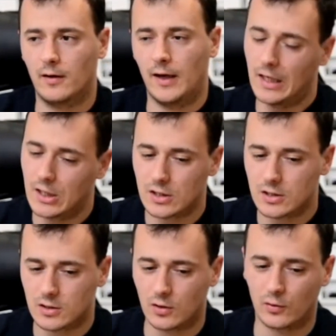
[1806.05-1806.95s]

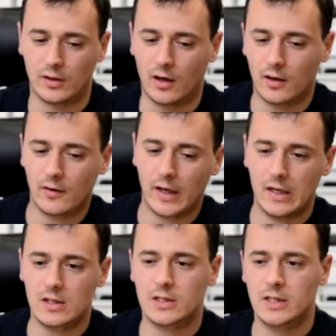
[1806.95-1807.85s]
ages, so younger
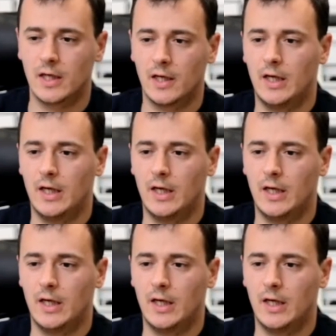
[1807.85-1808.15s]
ages,